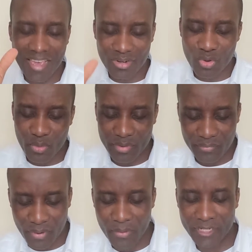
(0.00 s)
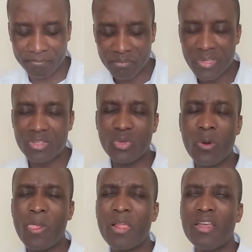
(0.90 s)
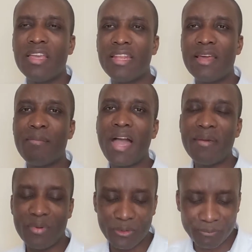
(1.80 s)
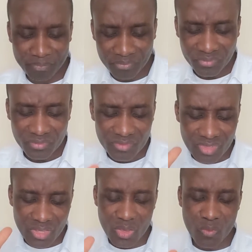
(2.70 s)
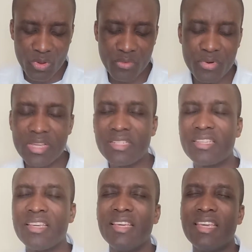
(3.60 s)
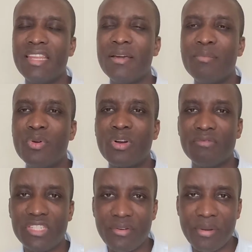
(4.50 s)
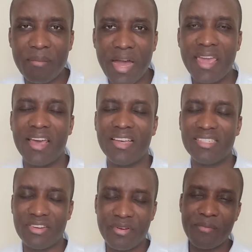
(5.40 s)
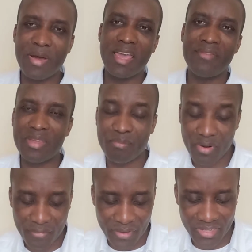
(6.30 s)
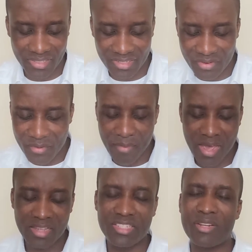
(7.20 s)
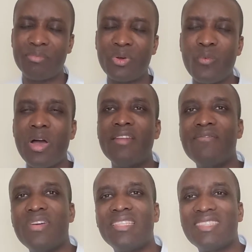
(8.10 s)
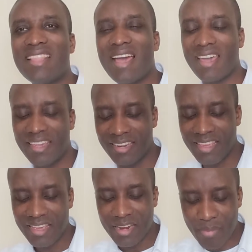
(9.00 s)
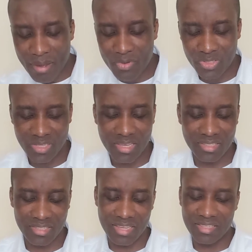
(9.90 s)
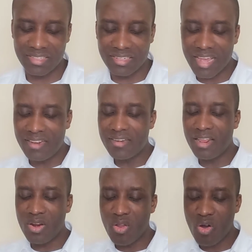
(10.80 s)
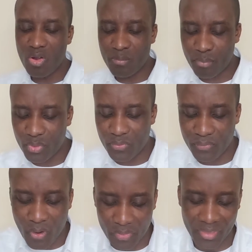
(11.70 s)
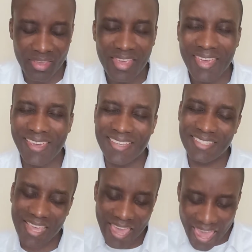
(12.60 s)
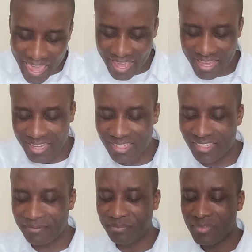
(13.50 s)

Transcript: and going forward. So in the Bible, we read in the book of Jeremiah the prophet, Jeremiah chapter 1 verse 9. The Bible says this: "Then the Lord put forth his hand